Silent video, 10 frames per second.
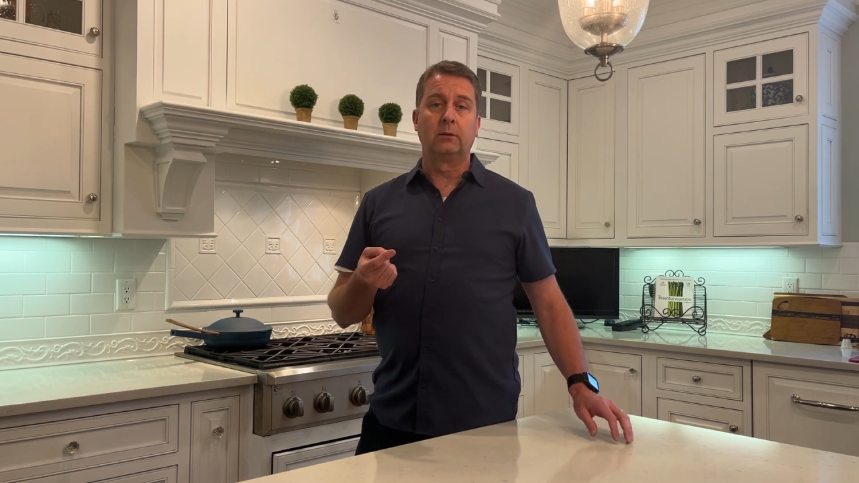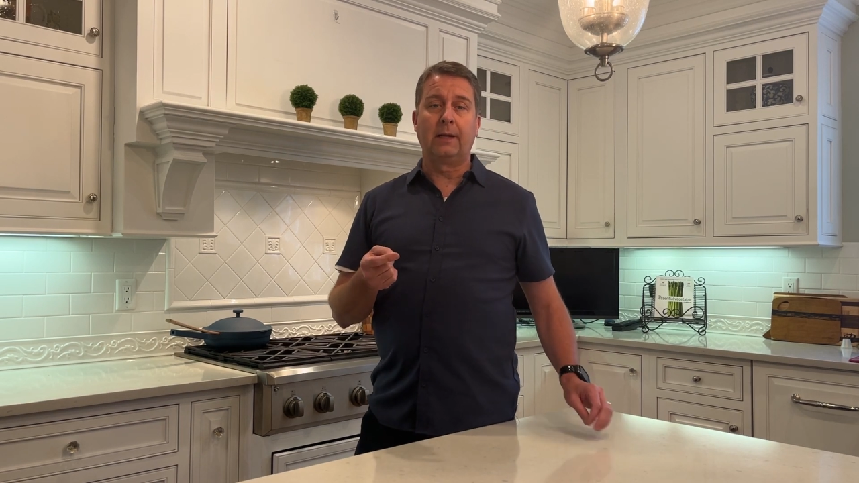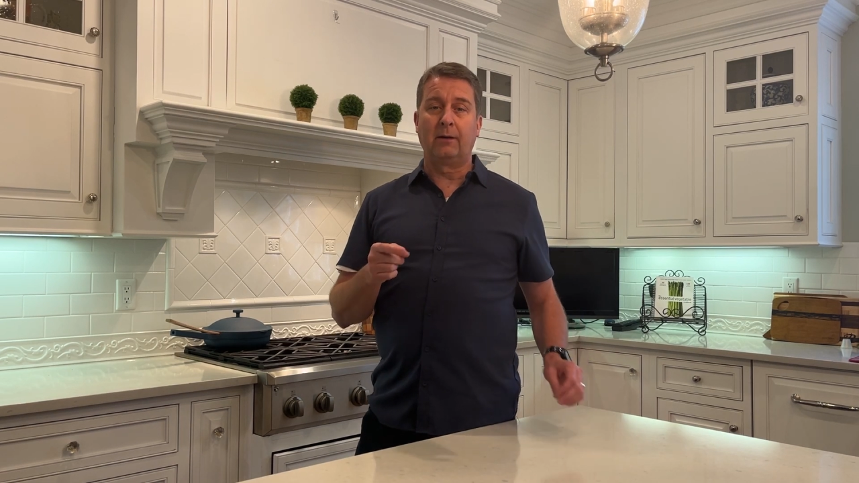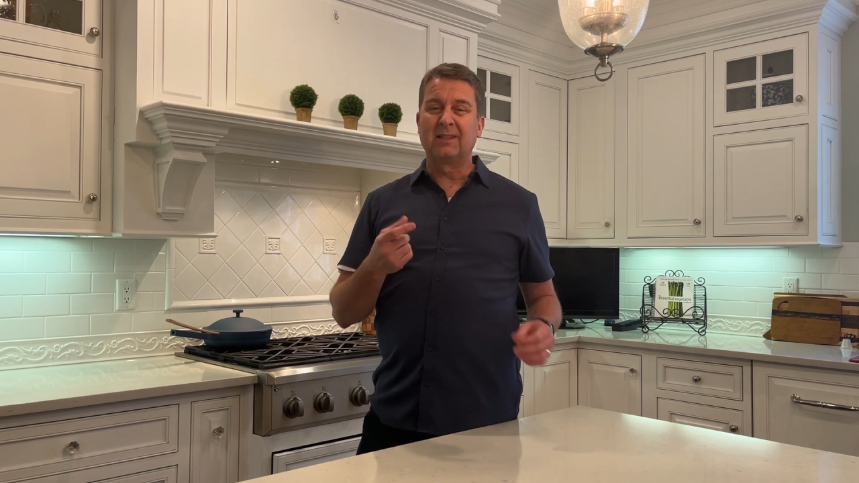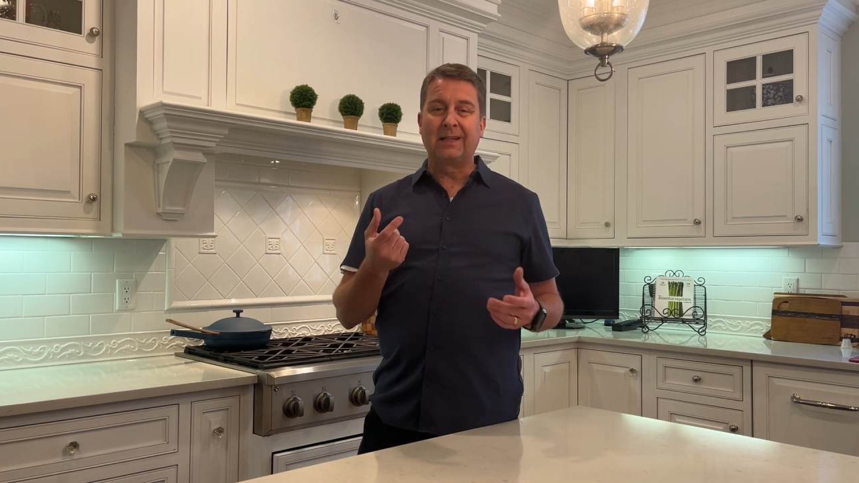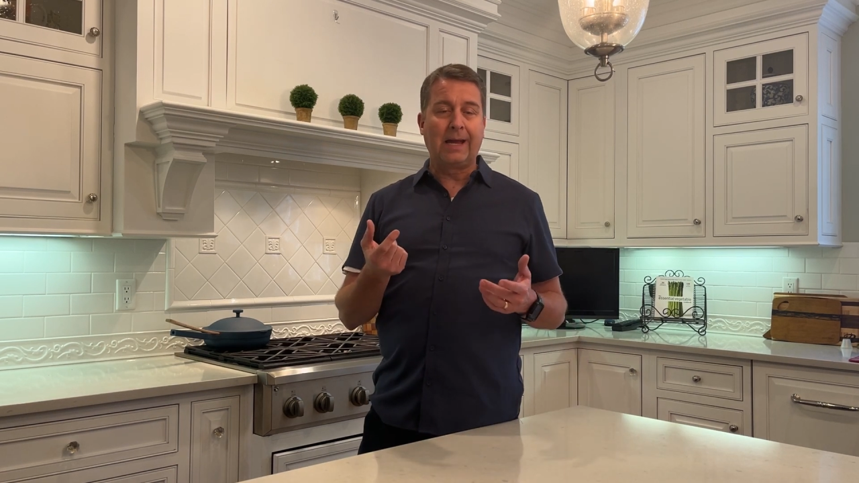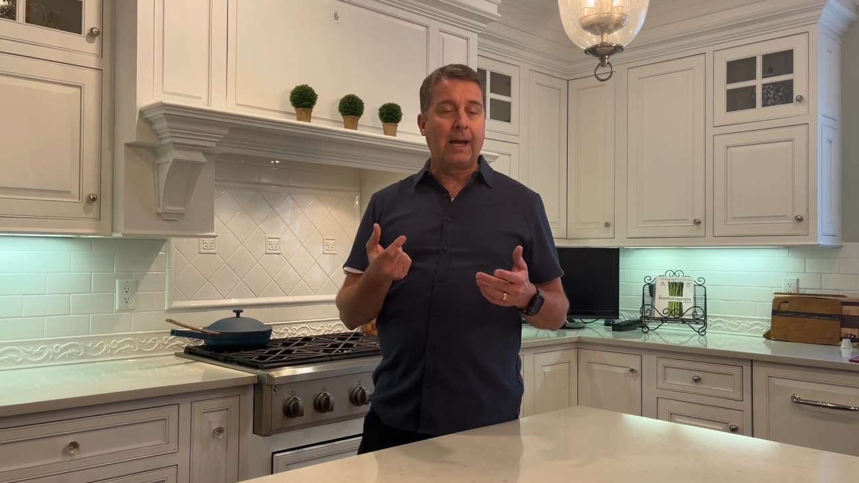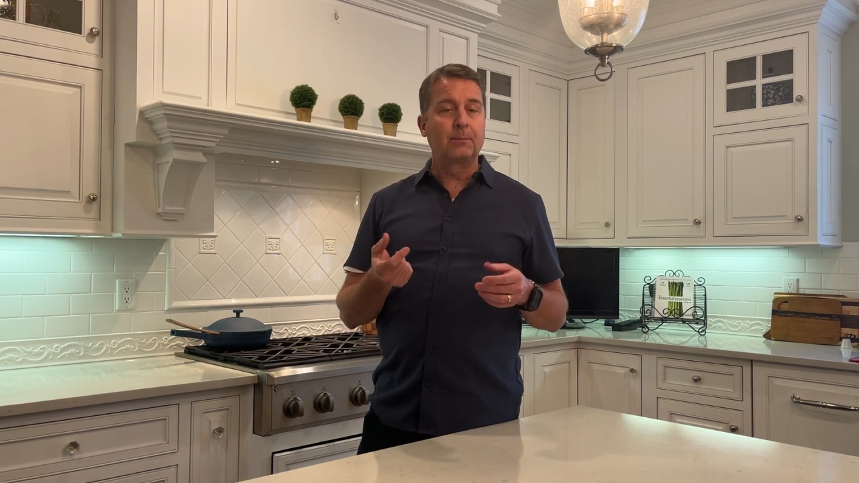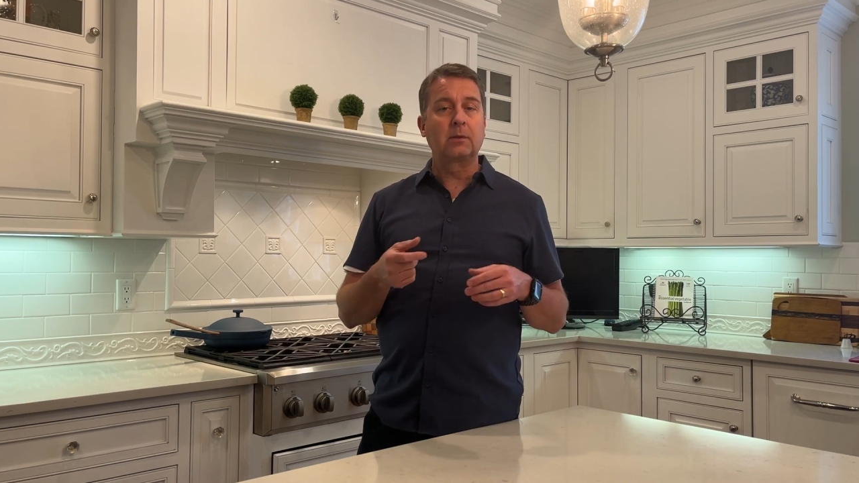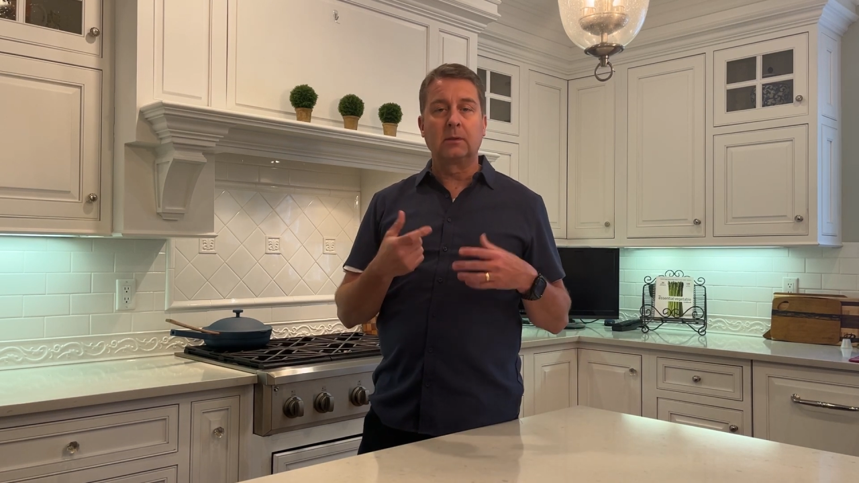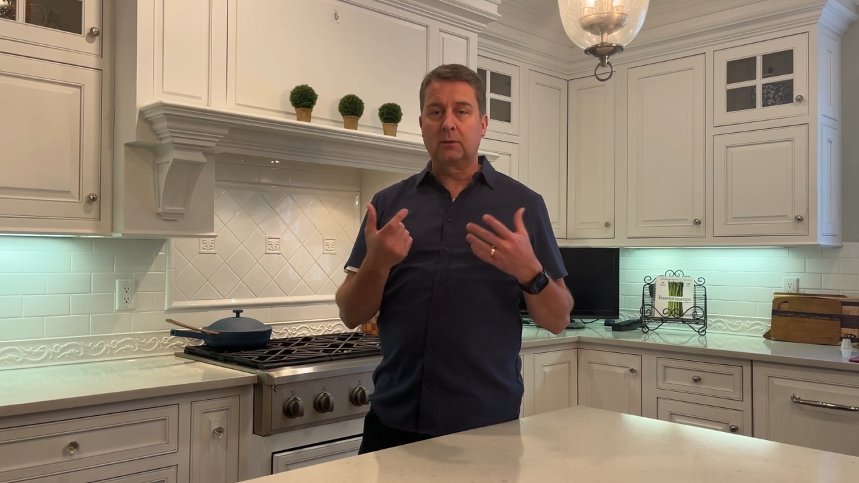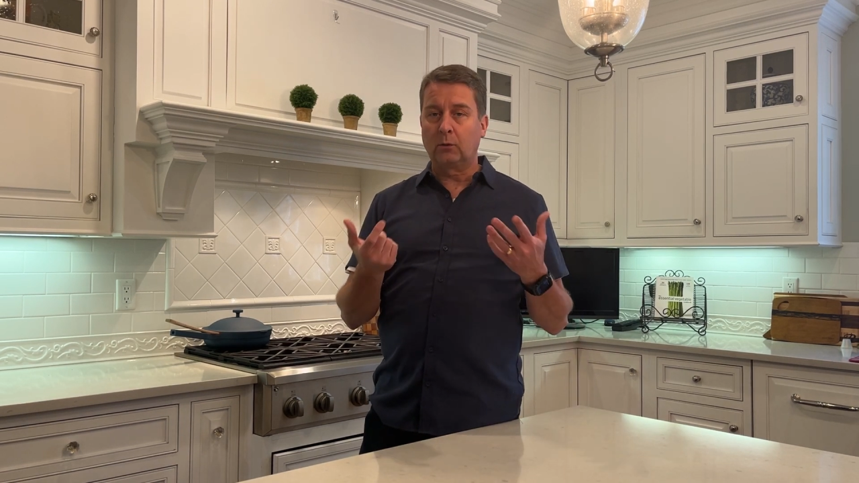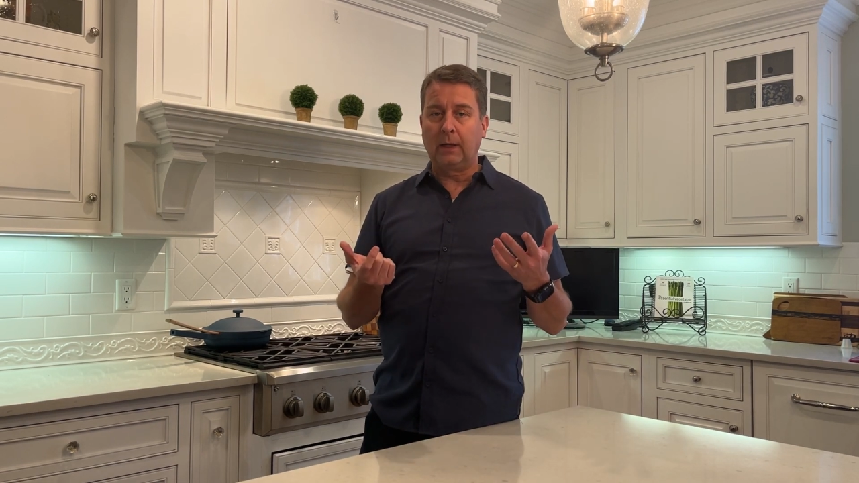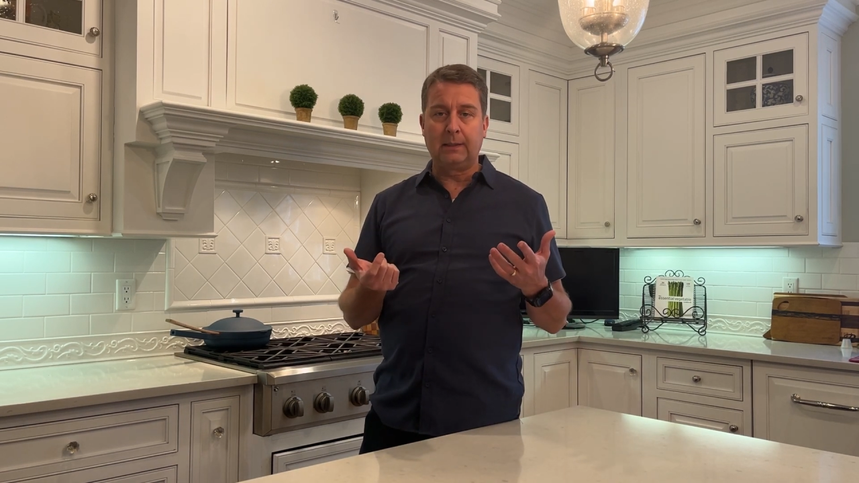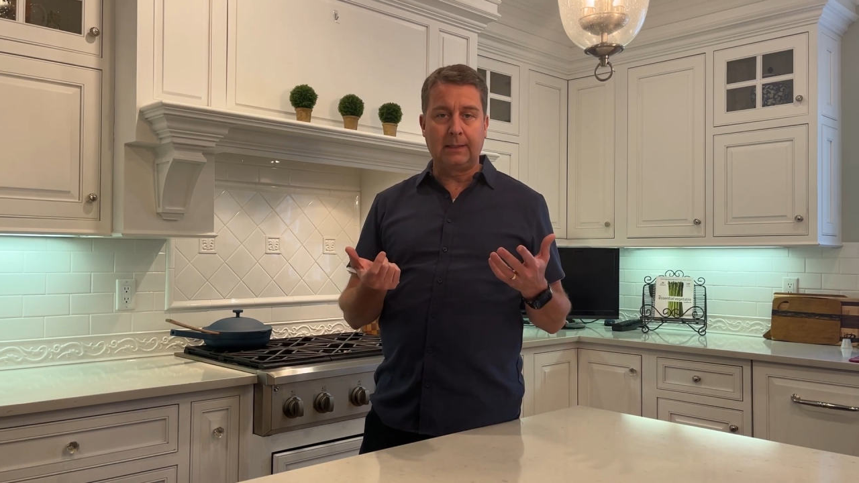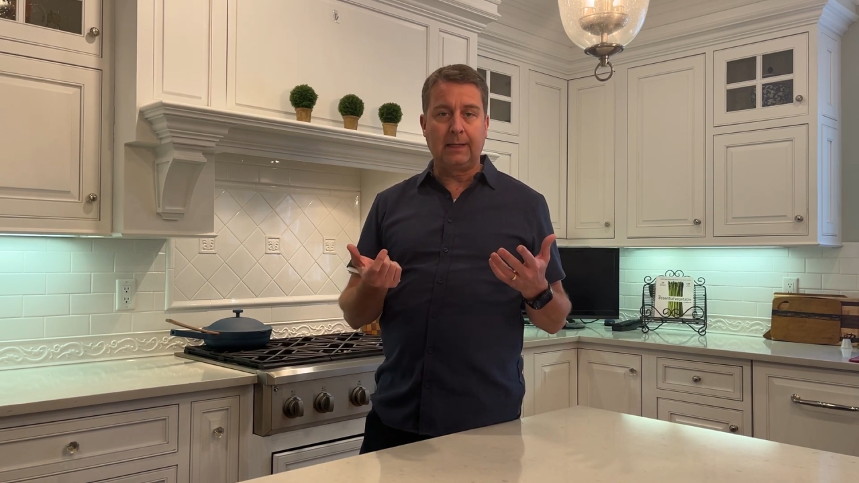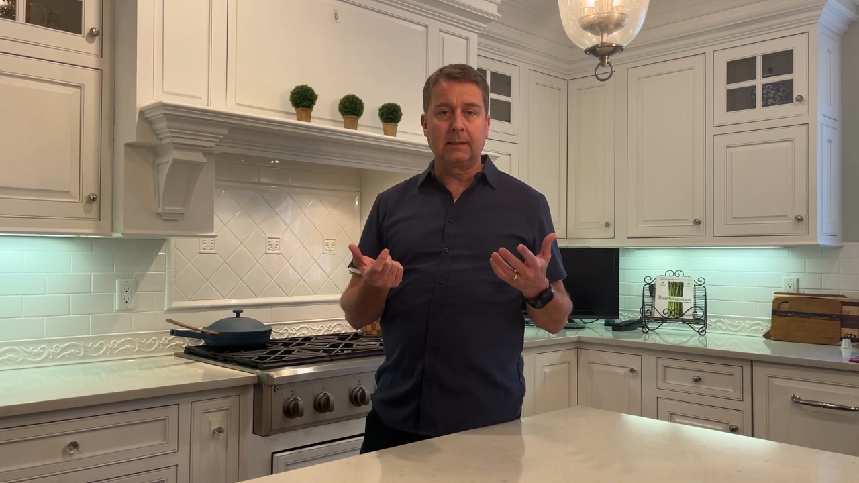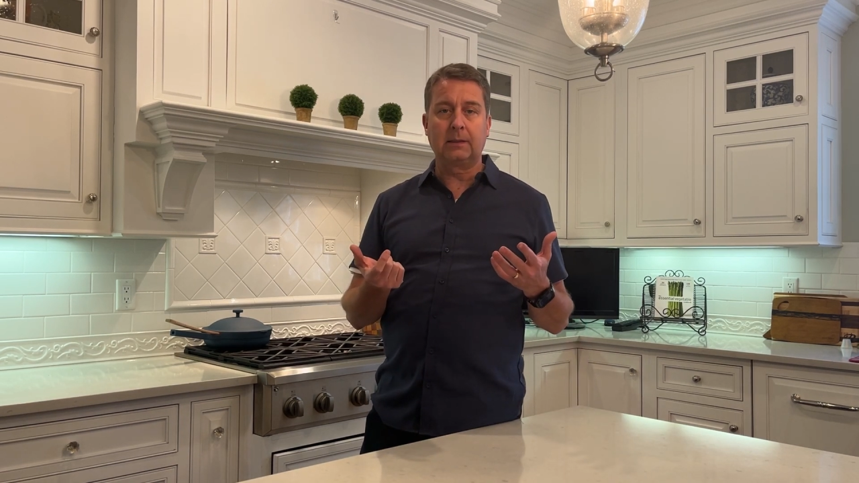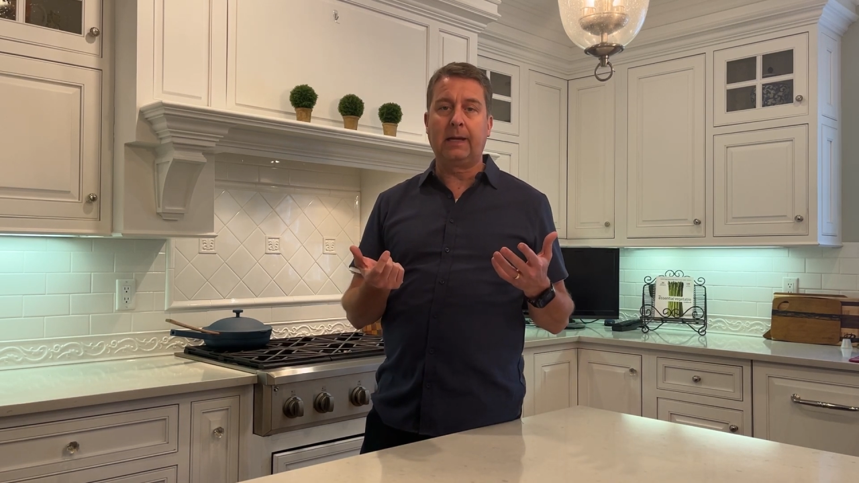Now, it's a capsule. It's okay to take as a